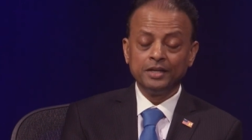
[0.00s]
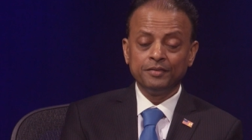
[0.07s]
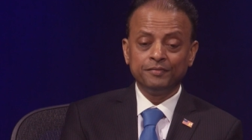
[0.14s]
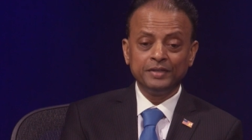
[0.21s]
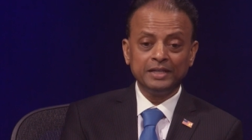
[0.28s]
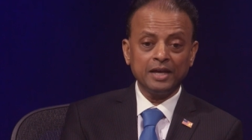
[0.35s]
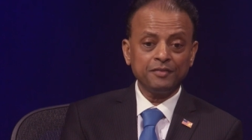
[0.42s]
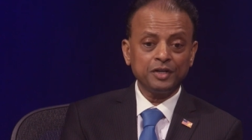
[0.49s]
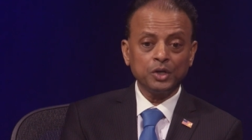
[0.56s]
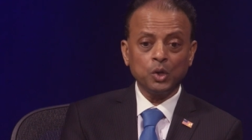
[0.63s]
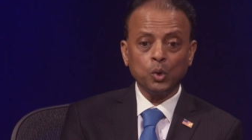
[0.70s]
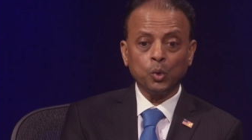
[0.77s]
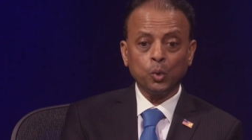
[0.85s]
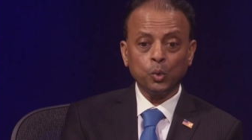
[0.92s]
we never
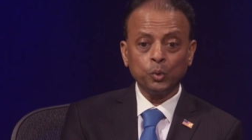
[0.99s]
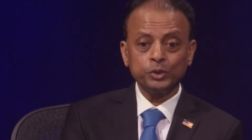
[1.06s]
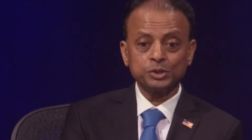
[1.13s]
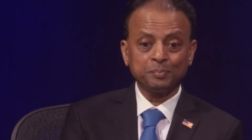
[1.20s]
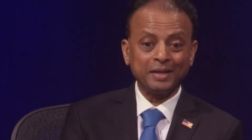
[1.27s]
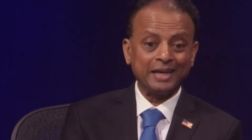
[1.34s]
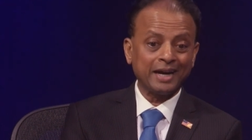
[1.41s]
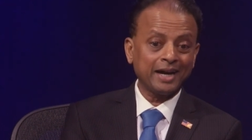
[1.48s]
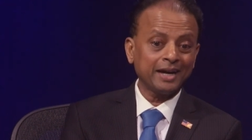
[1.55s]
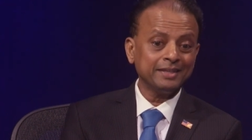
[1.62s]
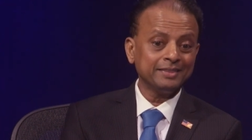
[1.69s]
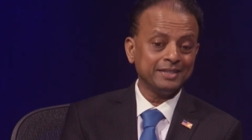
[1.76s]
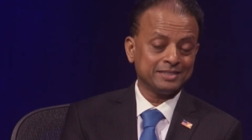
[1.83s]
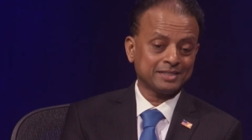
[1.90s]
know who's
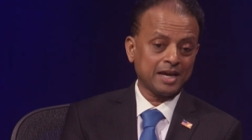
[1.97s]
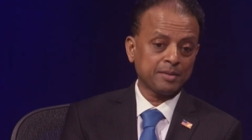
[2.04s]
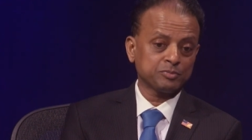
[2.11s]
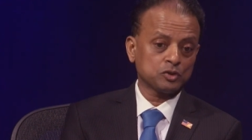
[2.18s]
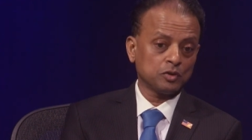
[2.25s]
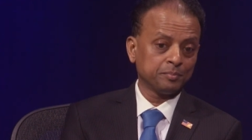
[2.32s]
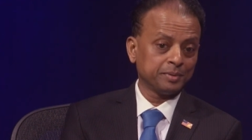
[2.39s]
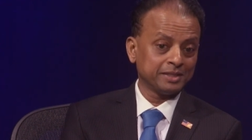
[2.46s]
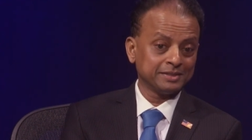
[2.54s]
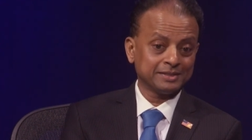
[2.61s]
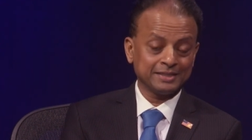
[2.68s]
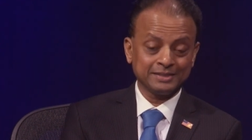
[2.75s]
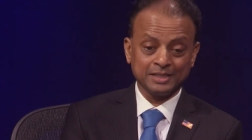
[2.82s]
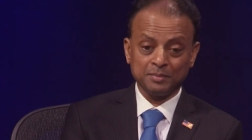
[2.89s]
behind these types of
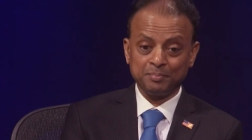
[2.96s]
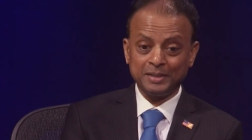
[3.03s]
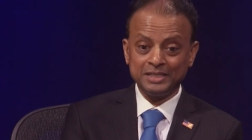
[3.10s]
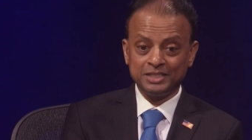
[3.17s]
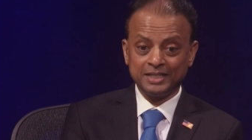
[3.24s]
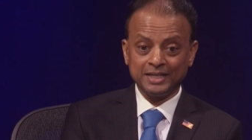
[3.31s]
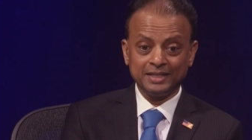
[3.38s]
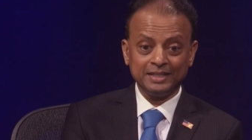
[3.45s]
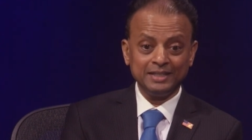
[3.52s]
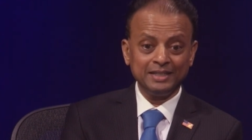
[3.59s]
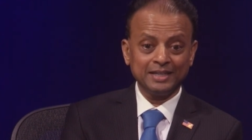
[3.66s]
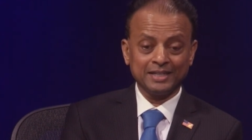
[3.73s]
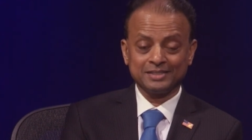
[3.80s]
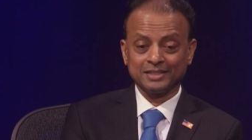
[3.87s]
bills. Is it
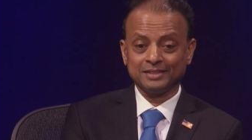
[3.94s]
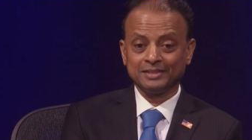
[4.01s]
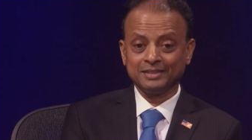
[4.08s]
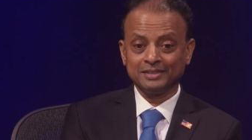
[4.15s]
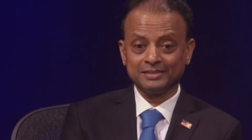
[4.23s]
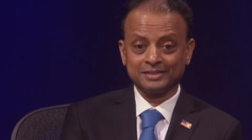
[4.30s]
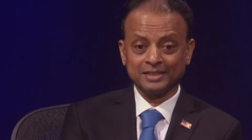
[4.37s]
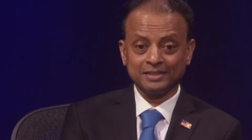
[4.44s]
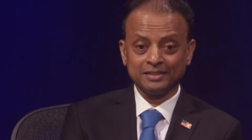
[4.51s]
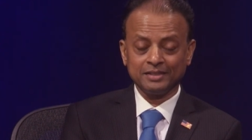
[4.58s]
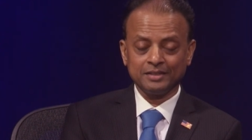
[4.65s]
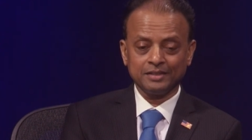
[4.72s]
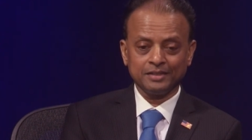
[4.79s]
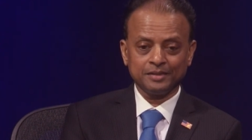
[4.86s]
PG&E and Southern,
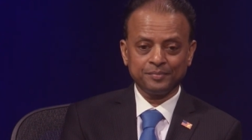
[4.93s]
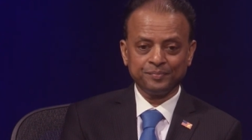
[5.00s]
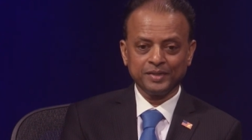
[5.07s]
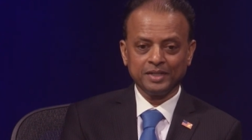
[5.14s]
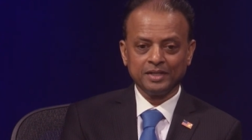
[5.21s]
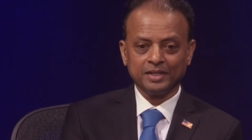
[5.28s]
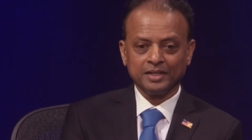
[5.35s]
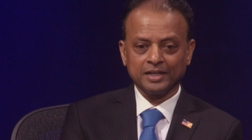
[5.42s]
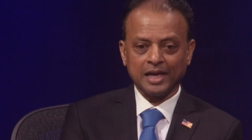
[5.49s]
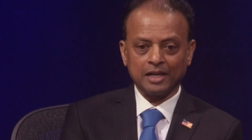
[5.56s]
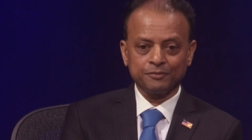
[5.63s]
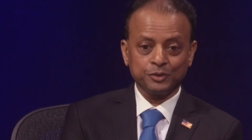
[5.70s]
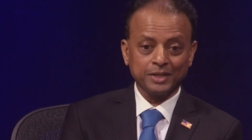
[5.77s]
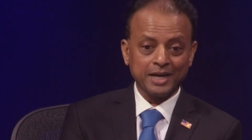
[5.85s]
Southern um,
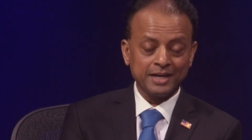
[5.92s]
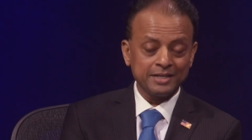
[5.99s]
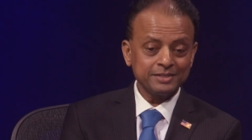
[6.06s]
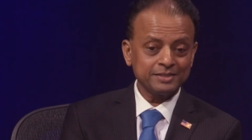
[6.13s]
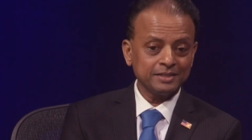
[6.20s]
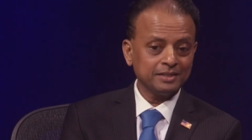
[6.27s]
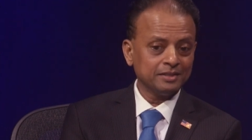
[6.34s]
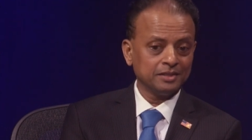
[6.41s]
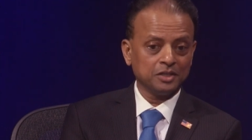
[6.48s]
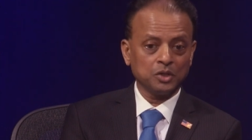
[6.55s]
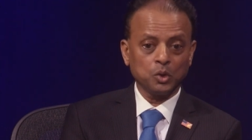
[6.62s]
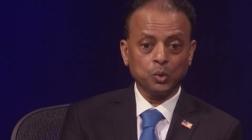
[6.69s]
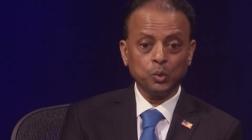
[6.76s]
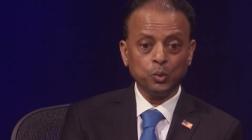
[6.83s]
California Edison? You
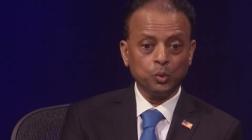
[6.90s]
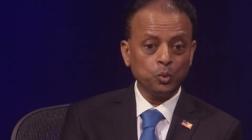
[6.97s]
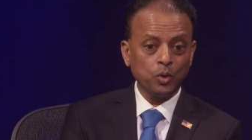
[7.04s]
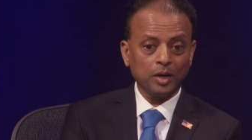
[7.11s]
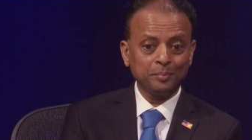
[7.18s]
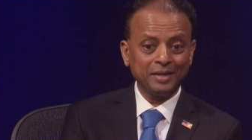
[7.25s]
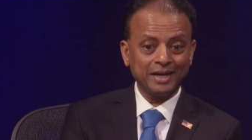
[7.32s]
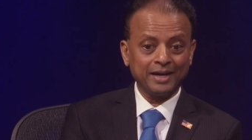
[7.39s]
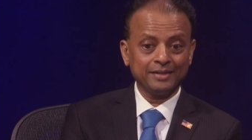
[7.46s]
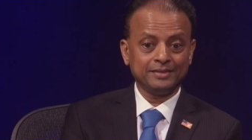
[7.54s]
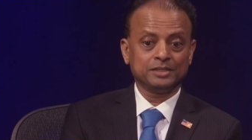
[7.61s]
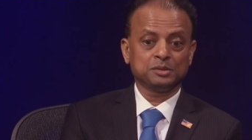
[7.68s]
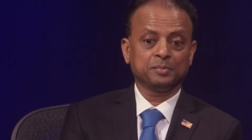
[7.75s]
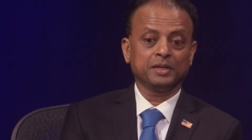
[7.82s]
know, who, who are behind
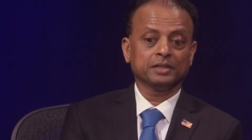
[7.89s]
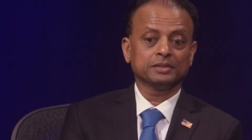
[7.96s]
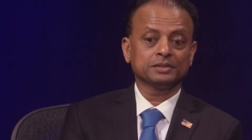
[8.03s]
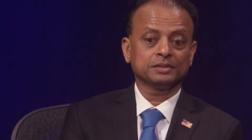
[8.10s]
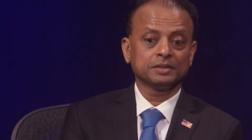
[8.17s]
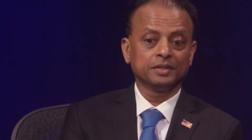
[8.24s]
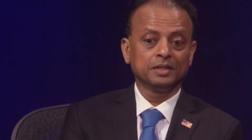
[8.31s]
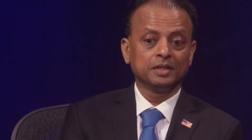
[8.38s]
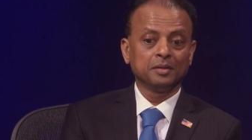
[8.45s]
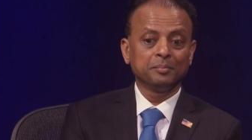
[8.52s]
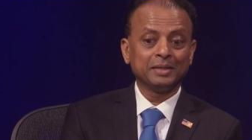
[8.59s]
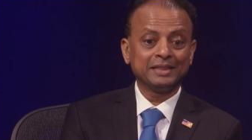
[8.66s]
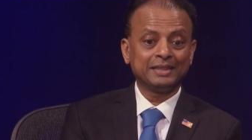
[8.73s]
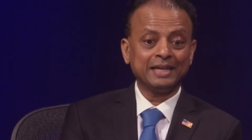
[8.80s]
these bills?
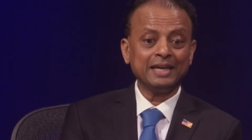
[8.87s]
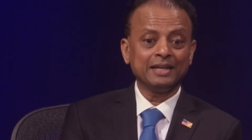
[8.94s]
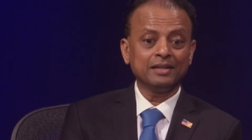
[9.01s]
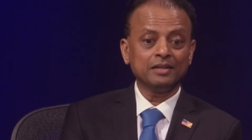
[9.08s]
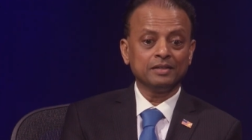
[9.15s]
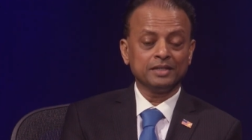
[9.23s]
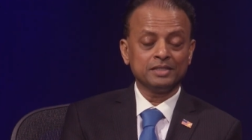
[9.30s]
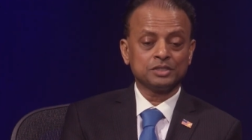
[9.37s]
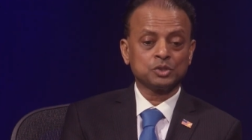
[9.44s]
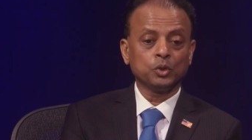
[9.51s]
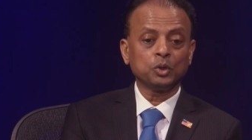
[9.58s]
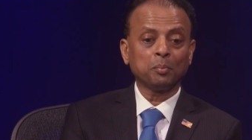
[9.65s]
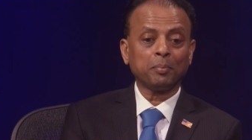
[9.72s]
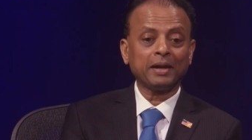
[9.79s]
But then it's
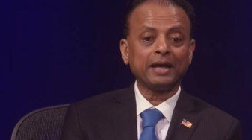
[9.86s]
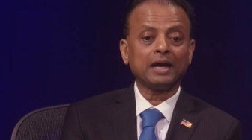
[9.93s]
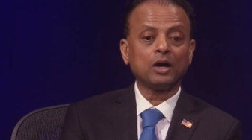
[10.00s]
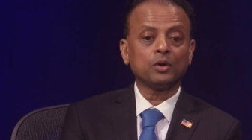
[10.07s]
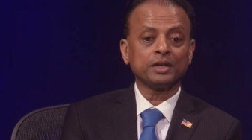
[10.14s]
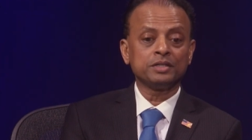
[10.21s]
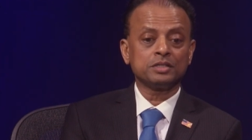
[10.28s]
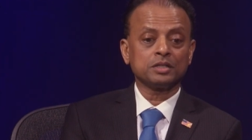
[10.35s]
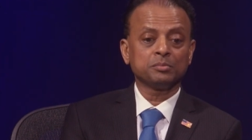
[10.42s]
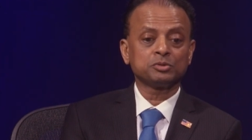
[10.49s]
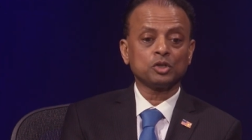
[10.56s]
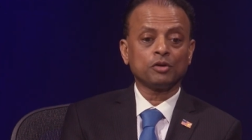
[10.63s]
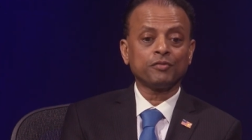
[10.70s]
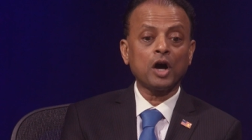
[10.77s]
going to play out in
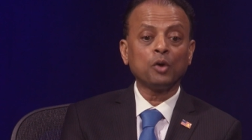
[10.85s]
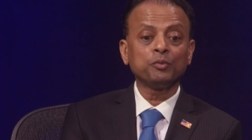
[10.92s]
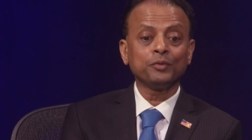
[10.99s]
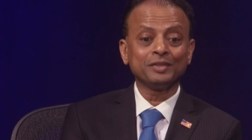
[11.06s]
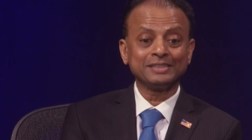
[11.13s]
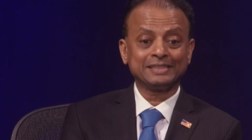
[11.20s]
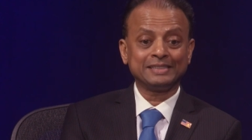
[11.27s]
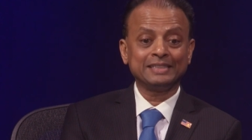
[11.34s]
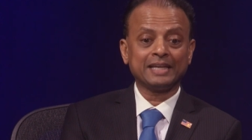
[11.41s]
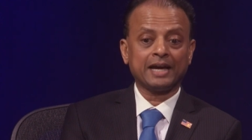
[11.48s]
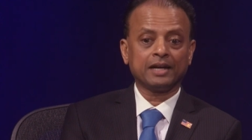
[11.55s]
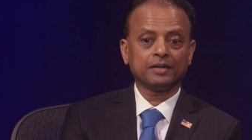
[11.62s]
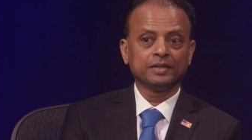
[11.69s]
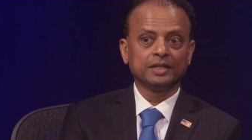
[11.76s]
terms of how we will see
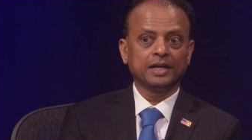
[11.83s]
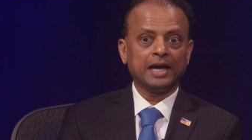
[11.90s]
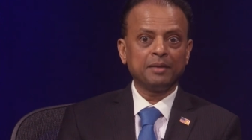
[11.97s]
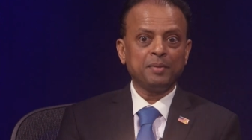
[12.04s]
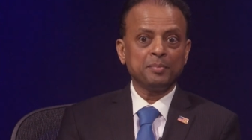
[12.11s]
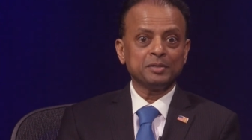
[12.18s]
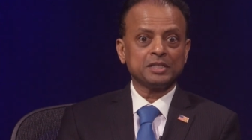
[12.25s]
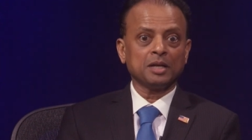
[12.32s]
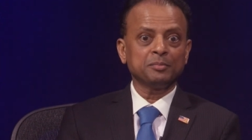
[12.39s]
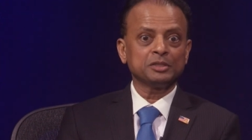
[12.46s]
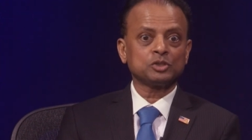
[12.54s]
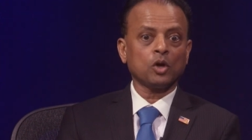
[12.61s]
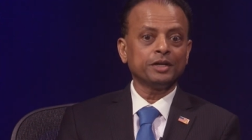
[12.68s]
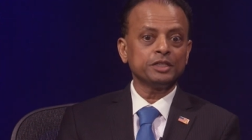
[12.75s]
that. And people tell me
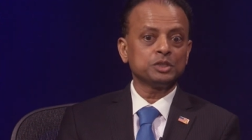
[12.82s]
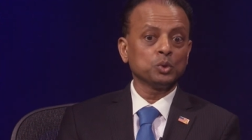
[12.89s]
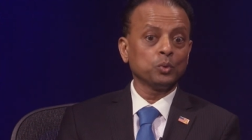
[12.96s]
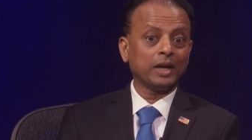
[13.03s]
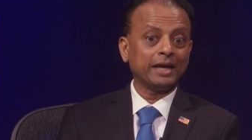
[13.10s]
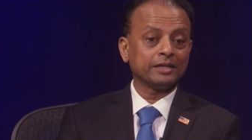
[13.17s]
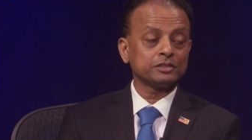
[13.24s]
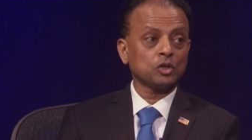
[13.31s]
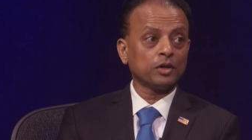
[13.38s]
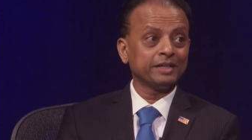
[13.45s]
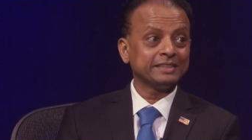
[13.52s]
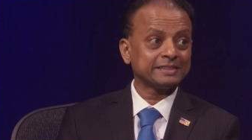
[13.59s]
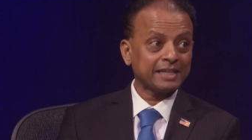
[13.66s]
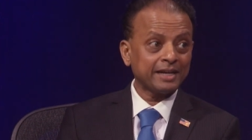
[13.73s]
it's already too late. It's
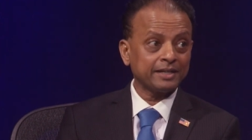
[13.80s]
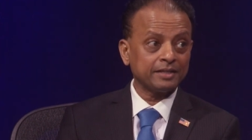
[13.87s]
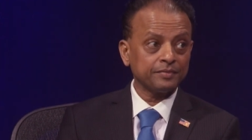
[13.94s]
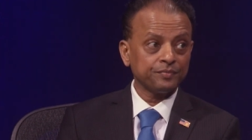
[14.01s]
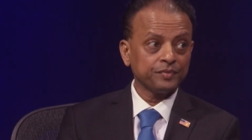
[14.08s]
already signed.